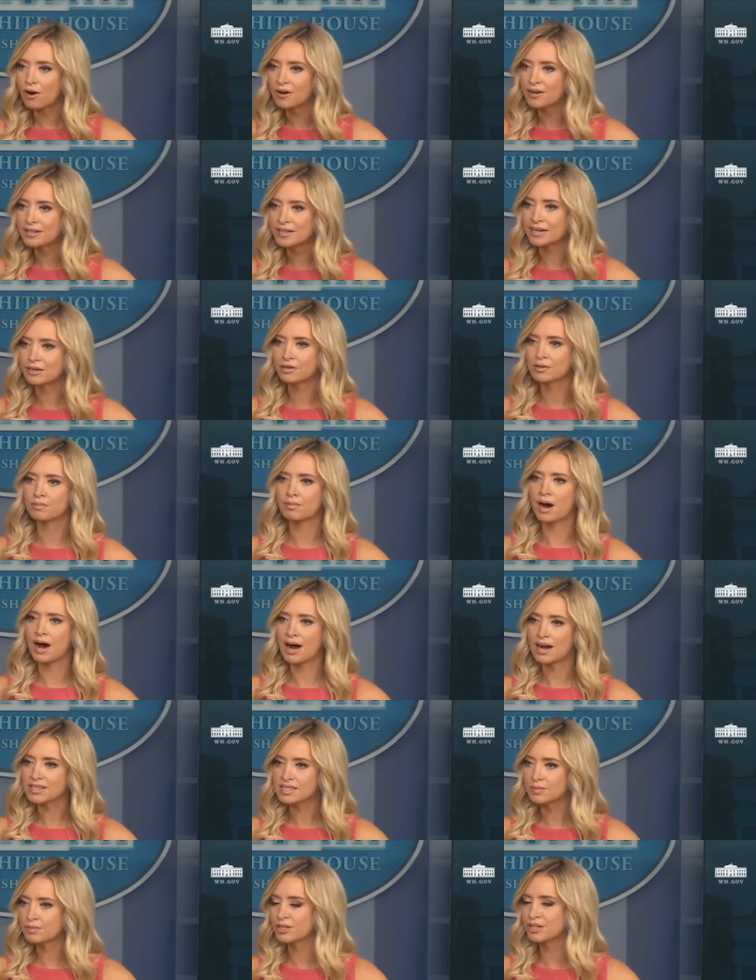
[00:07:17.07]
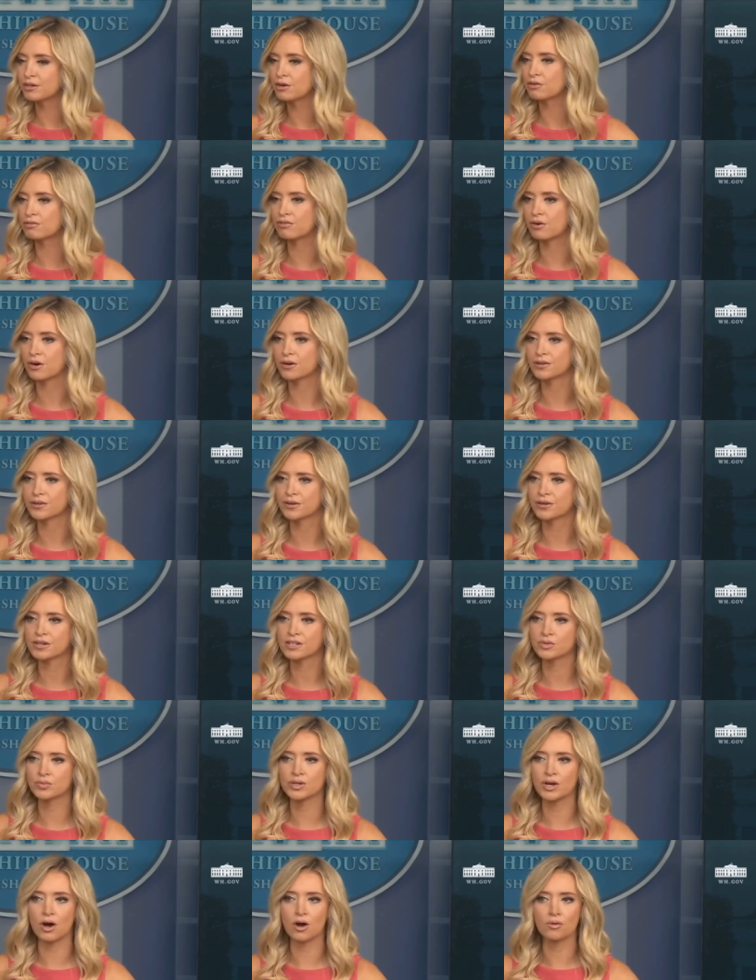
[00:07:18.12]
and they couldn't possibly go farther because
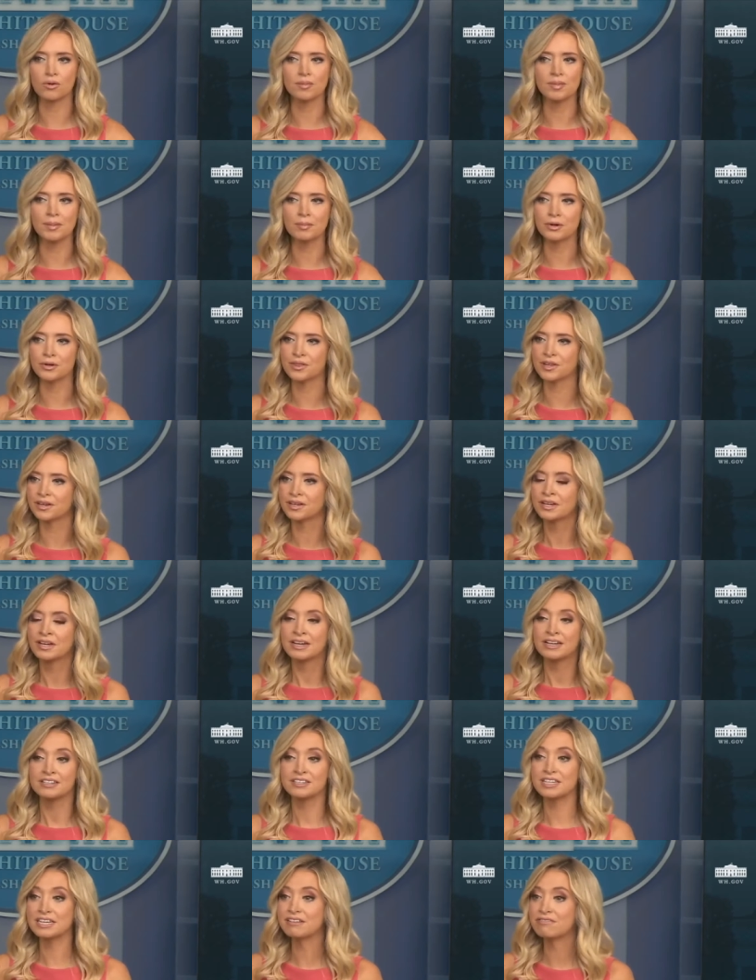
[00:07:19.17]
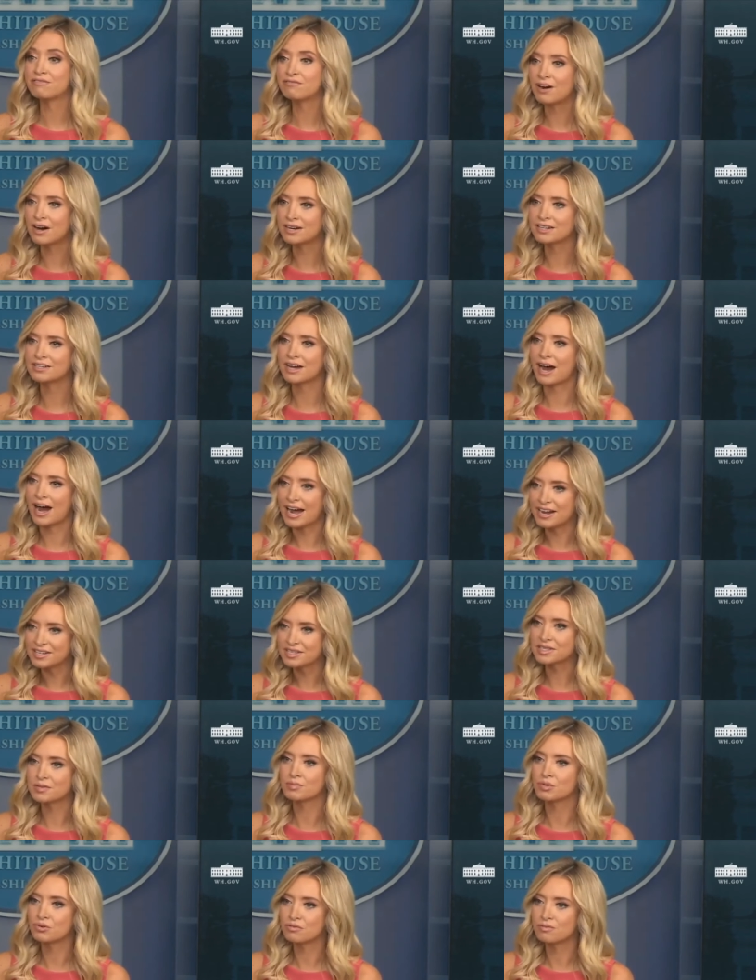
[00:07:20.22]
we all remember the defund ICE
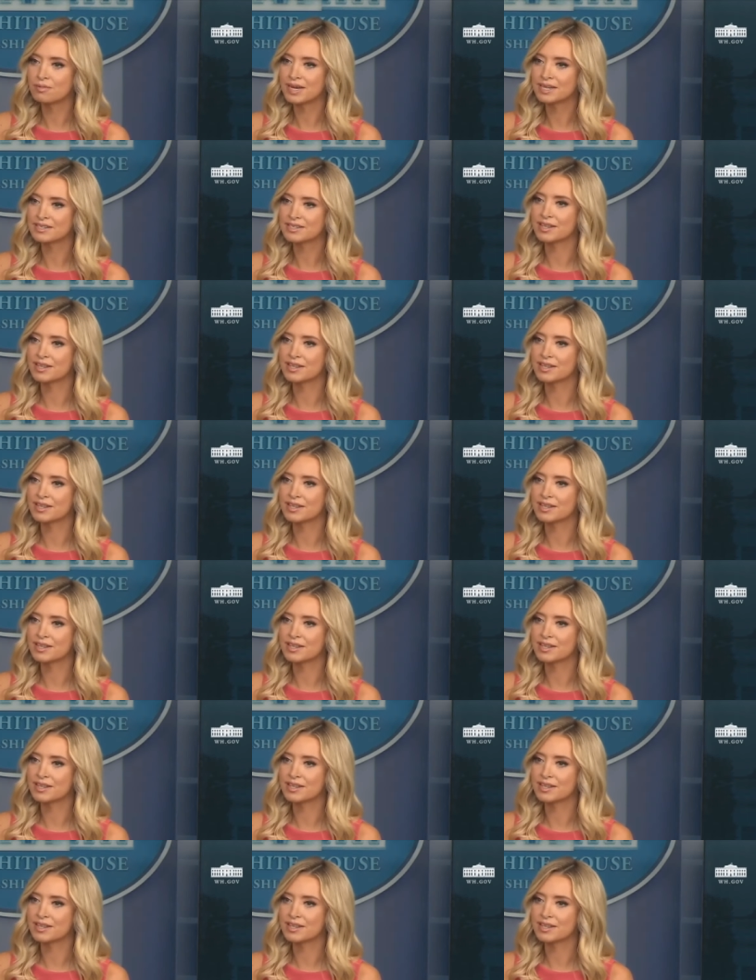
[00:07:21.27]
movement.